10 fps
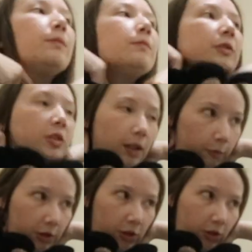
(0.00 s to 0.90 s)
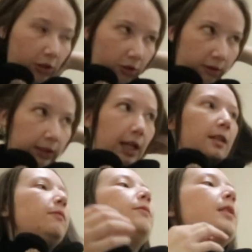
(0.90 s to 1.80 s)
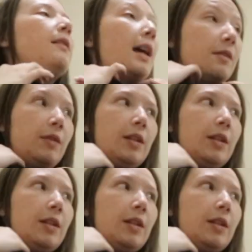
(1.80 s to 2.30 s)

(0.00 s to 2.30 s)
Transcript: which I'm pretty sure you saw in last, the last